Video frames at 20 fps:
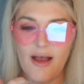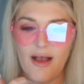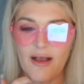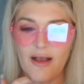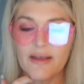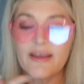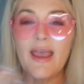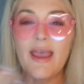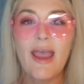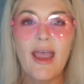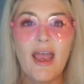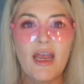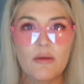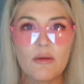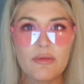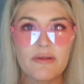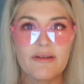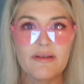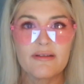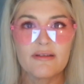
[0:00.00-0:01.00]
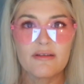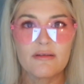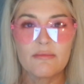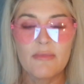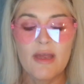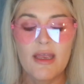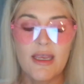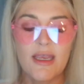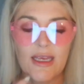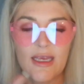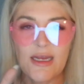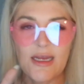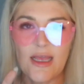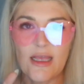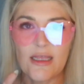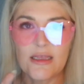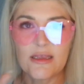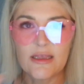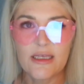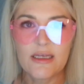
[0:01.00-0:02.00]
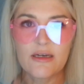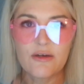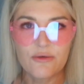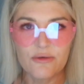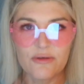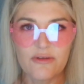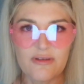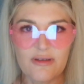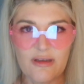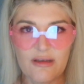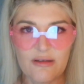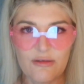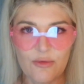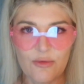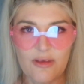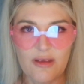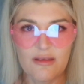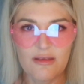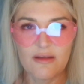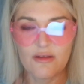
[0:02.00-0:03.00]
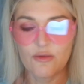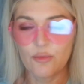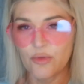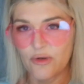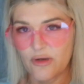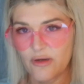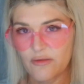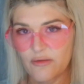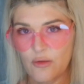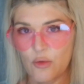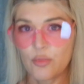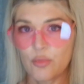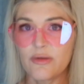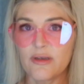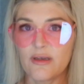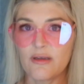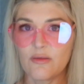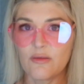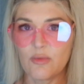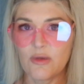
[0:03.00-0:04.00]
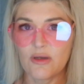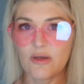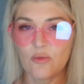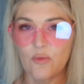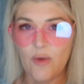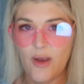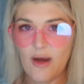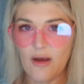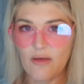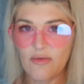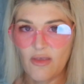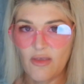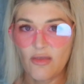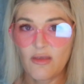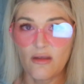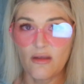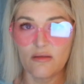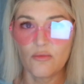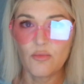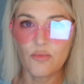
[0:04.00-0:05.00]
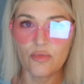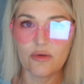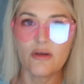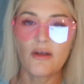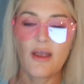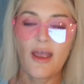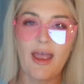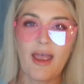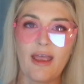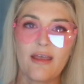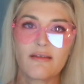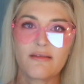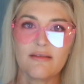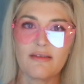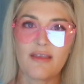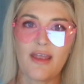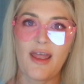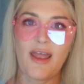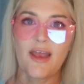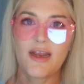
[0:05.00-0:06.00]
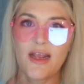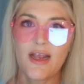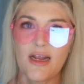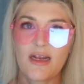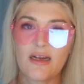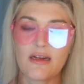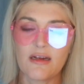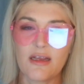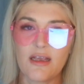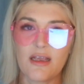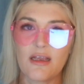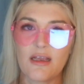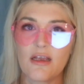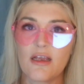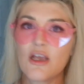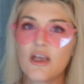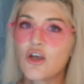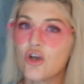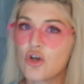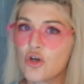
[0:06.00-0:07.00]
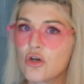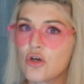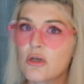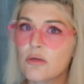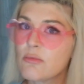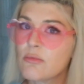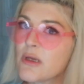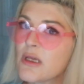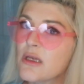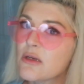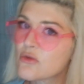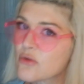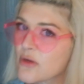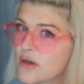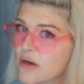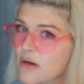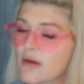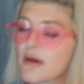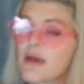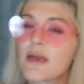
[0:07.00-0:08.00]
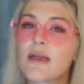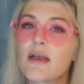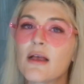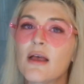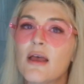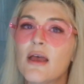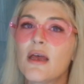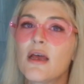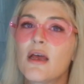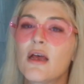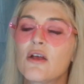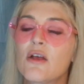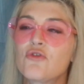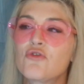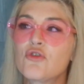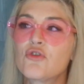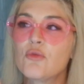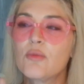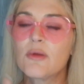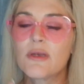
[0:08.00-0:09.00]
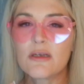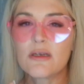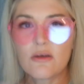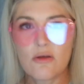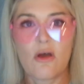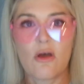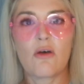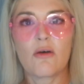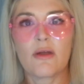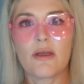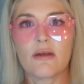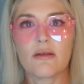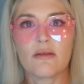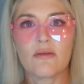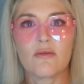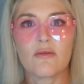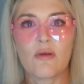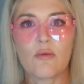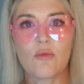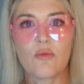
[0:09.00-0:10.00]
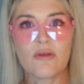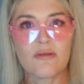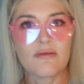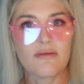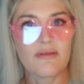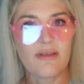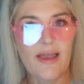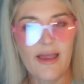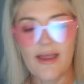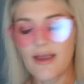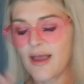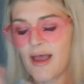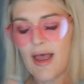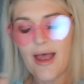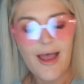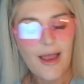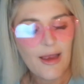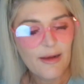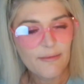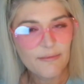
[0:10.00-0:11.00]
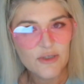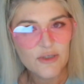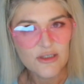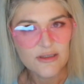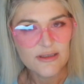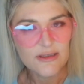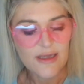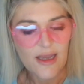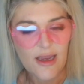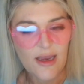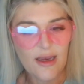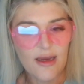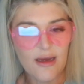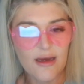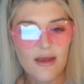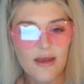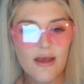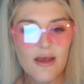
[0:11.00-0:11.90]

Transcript: Cannibalism in a literal sense within this book, so please be aware that this book has that, and it could be triggering to be gnawing on someone's leg. I'm just saying.